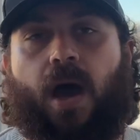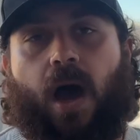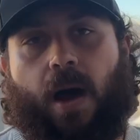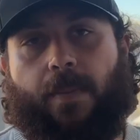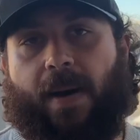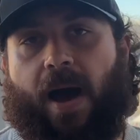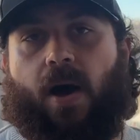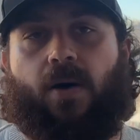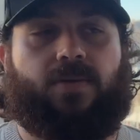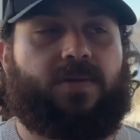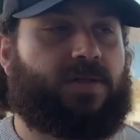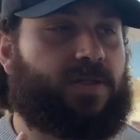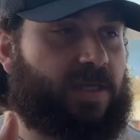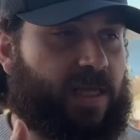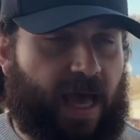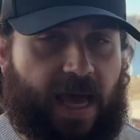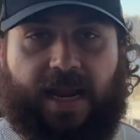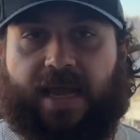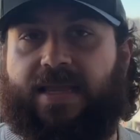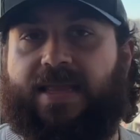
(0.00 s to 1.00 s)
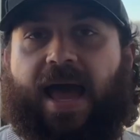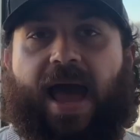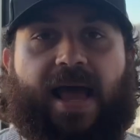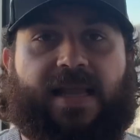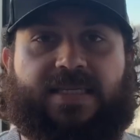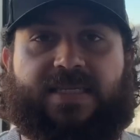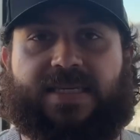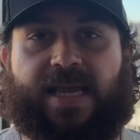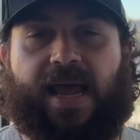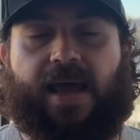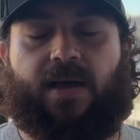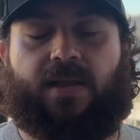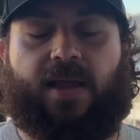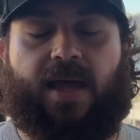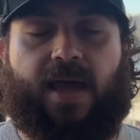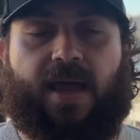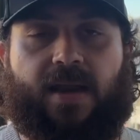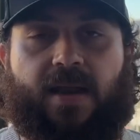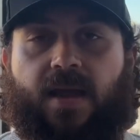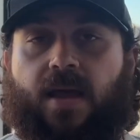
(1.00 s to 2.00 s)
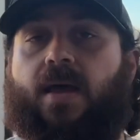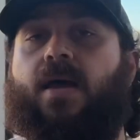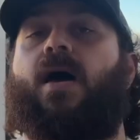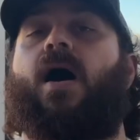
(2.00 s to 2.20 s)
about getting that sale in,